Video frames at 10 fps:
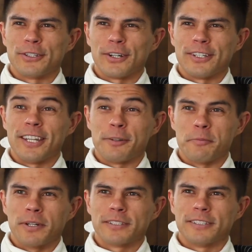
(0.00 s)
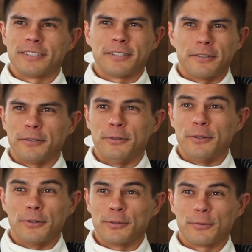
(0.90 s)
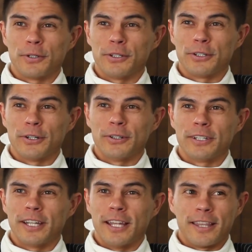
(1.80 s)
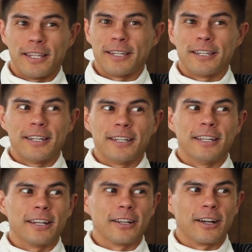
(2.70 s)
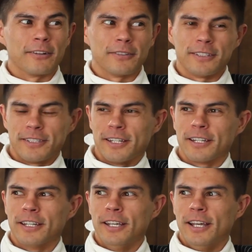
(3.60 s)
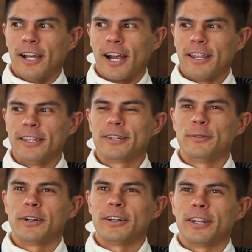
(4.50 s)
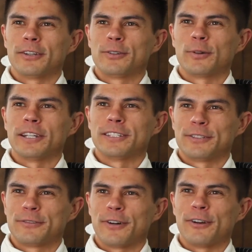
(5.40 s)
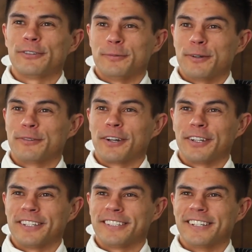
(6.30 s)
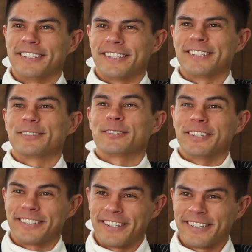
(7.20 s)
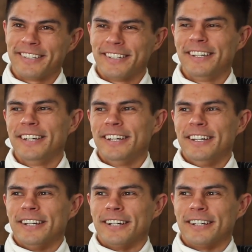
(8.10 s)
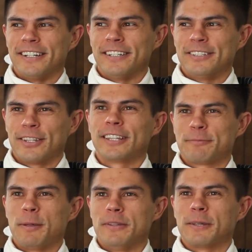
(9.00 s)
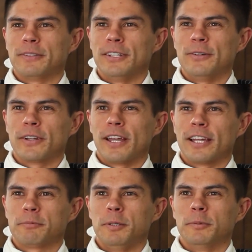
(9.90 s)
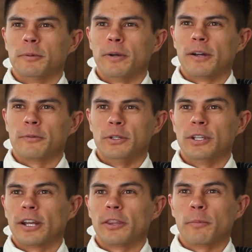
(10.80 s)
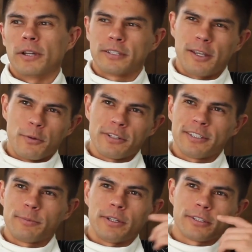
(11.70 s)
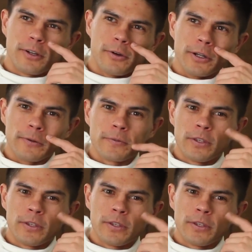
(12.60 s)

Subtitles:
start taking buses to who knows where you're going, and then getting off and saying, I think we are now twice as far from our final destination as when we started. So that's maybe something you want to ask people about when you get on the bus. Hey, where's this bus going?